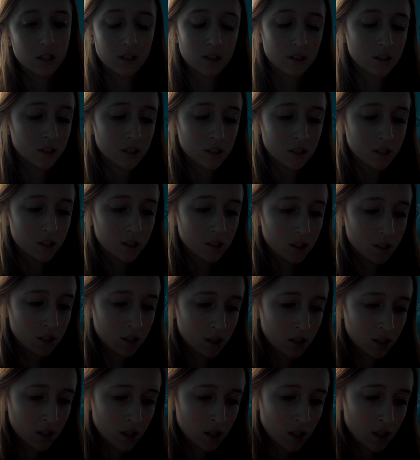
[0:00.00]
going to
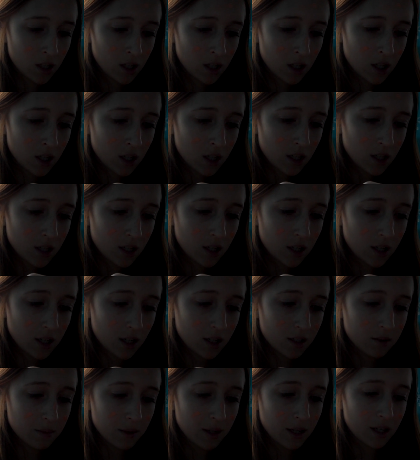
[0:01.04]

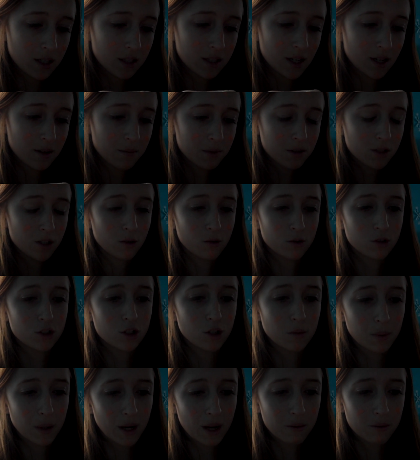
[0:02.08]
sanitize my hands. I'm so
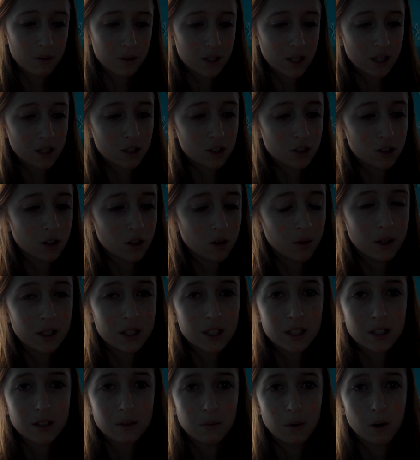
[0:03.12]
stupid. I was so
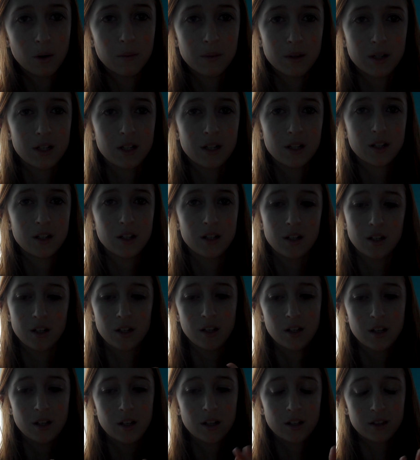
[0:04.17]
into the moment
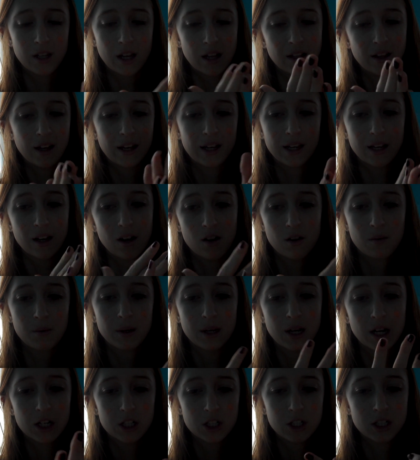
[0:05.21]
that oh
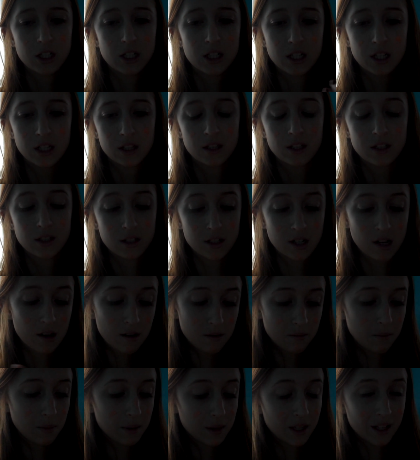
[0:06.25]
my gosh, I need to get this
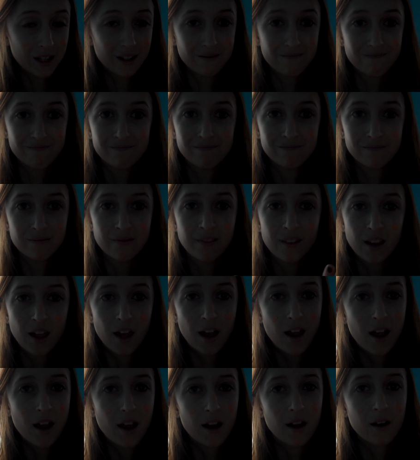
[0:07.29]
done. But then
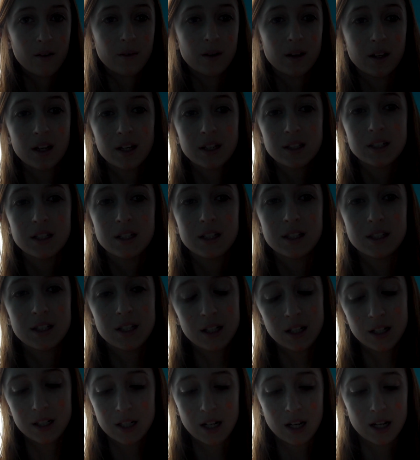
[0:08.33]
I realized I didn't
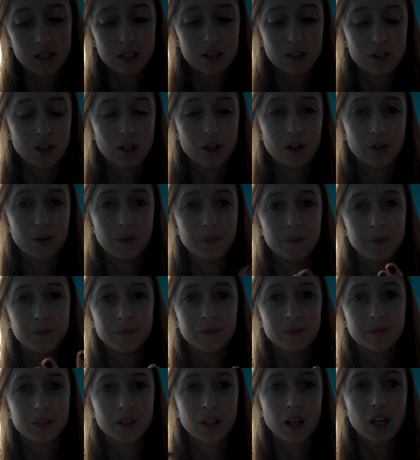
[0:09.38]
sanitize. So
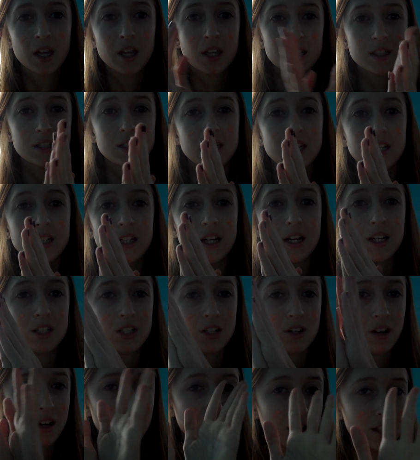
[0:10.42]

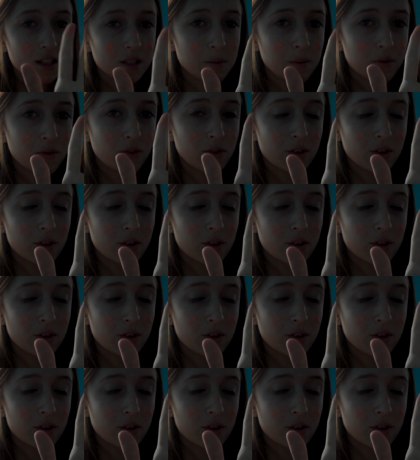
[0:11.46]
sanitize your hands